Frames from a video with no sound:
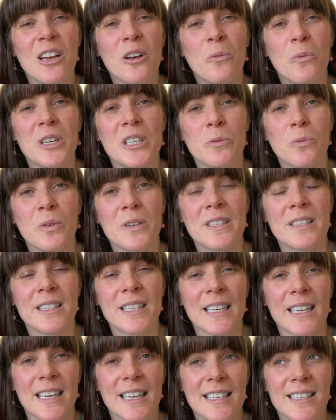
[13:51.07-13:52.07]
which was
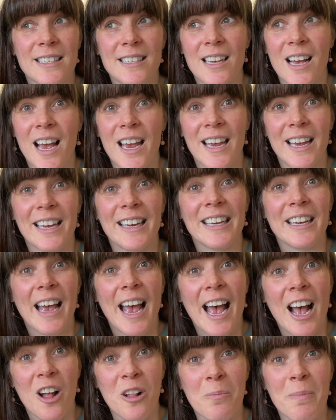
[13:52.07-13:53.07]
the Isaiah
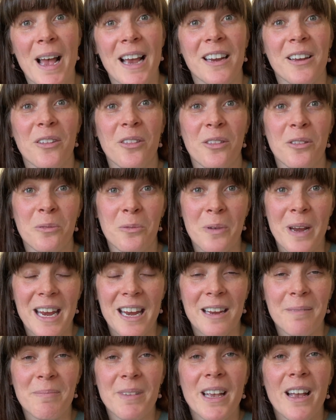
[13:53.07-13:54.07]
Alpaca
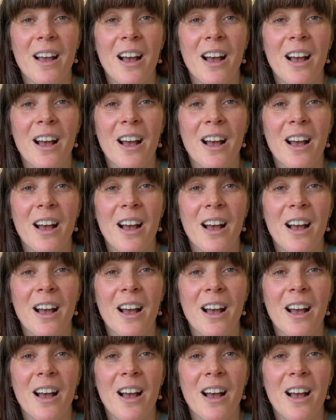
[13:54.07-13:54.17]
3.